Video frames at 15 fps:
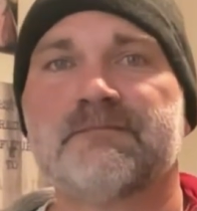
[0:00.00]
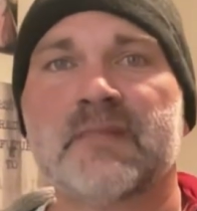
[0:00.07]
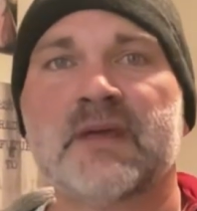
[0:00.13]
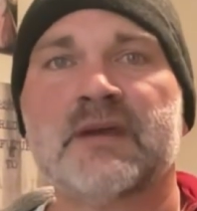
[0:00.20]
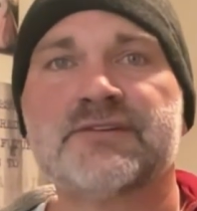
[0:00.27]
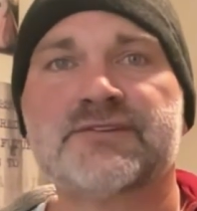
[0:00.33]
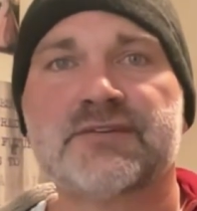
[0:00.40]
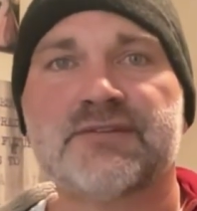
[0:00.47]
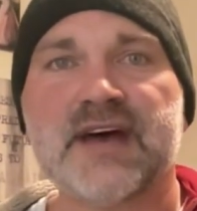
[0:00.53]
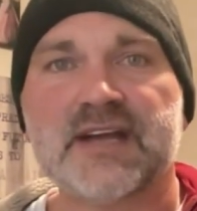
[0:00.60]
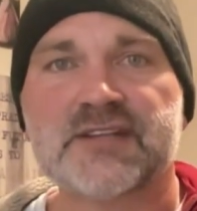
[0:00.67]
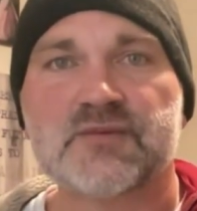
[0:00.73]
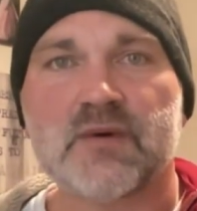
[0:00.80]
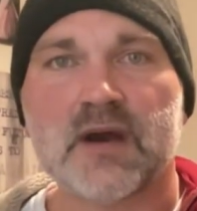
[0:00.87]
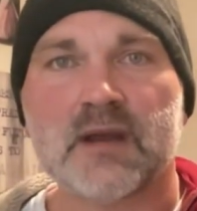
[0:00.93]
So
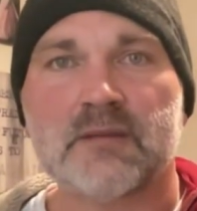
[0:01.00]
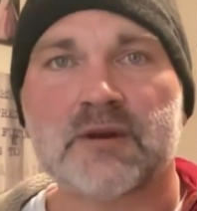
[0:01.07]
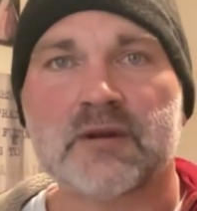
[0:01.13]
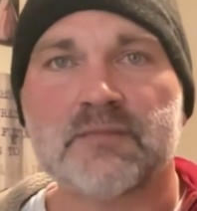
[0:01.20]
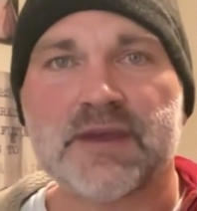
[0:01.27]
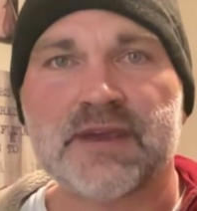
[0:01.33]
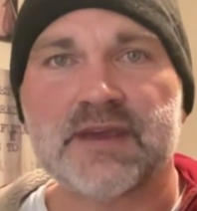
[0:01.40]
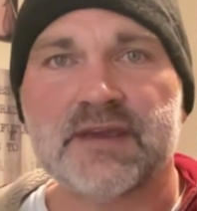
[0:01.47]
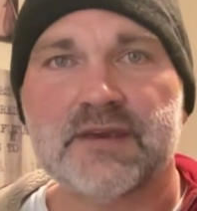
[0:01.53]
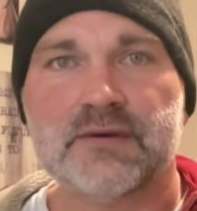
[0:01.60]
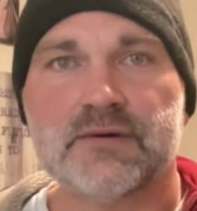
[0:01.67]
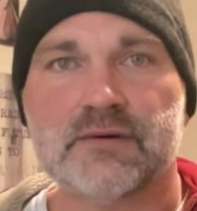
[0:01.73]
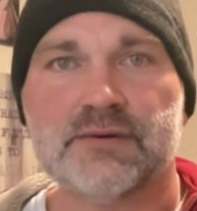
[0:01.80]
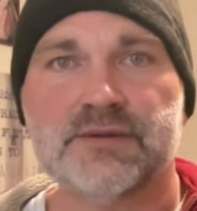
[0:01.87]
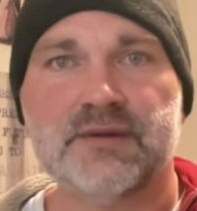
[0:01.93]
that's why I'm going to be
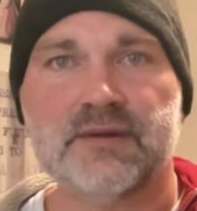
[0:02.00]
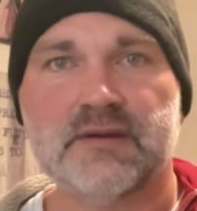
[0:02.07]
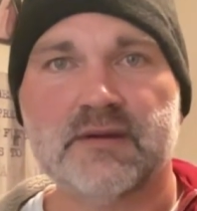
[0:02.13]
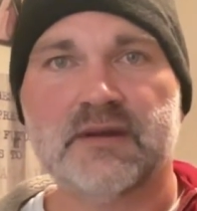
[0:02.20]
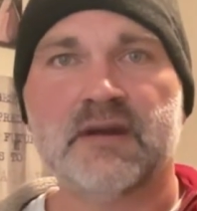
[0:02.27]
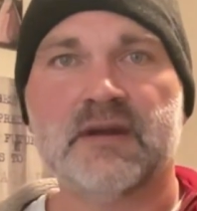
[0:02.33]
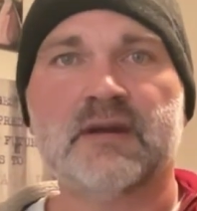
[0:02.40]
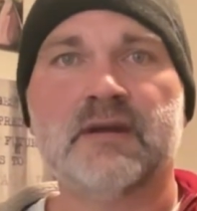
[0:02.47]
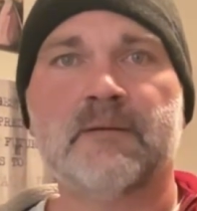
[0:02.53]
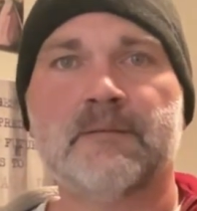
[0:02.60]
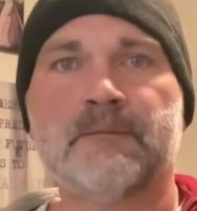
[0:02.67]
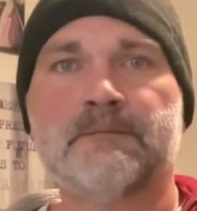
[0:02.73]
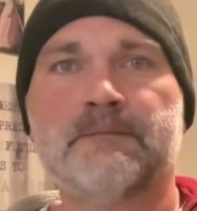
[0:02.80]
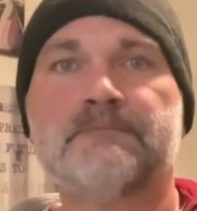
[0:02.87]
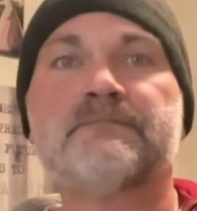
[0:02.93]
healed.
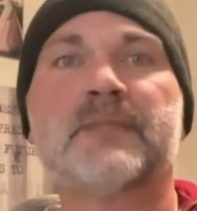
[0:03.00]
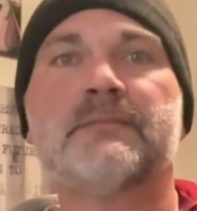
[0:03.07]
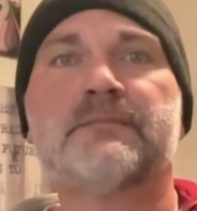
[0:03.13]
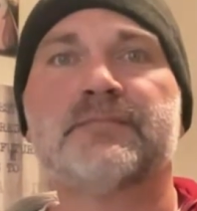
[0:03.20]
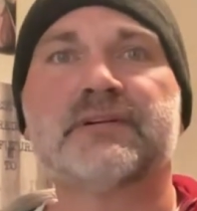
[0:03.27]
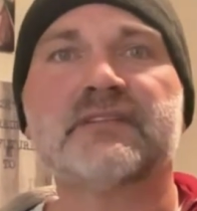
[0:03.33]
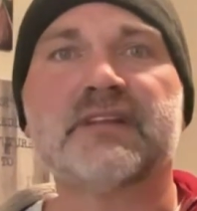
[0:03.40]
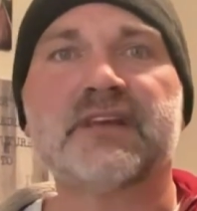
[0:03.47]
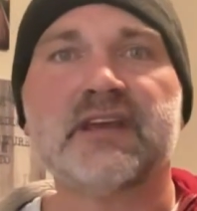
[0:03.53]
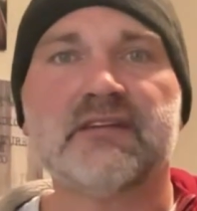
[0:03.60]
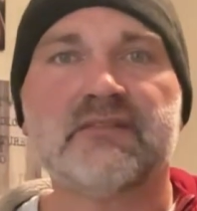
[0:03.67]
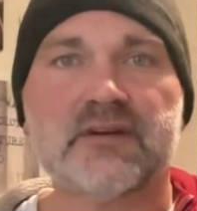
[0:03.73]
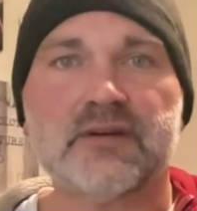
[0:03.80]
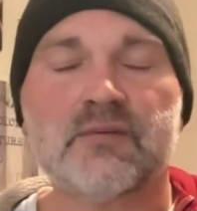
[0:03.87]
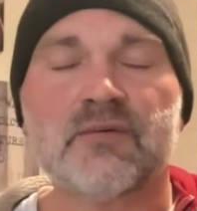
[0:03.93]
I believe
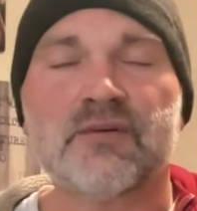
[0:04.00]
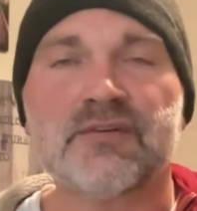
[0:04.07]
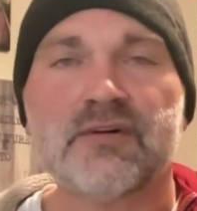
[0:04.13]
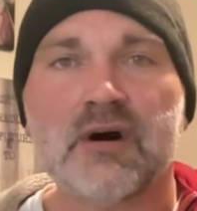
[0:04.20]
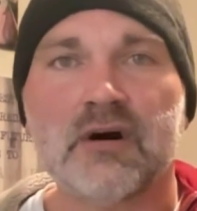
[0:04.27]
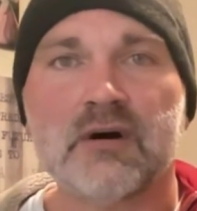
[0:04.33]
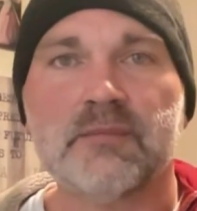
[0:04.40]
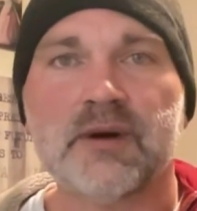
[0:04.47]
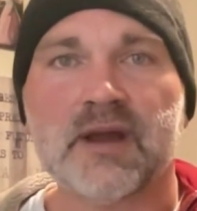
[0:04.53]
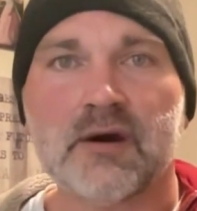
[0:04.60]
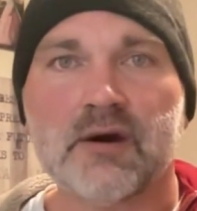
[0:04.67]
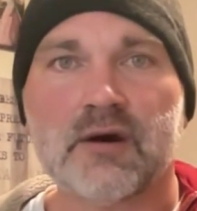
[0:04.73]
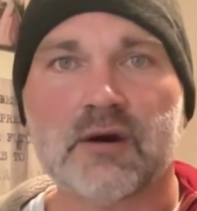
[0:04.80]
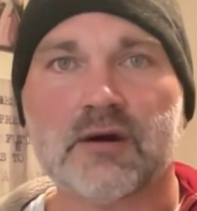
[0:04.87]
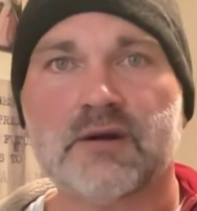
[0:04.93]
it with all my
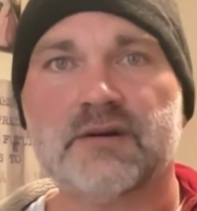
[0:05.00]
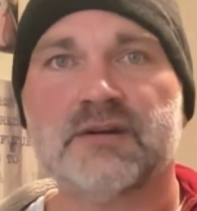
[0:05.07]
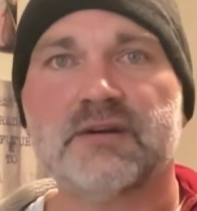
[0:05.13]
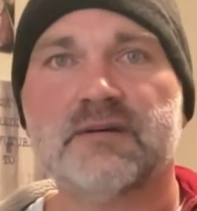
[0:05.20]
heart.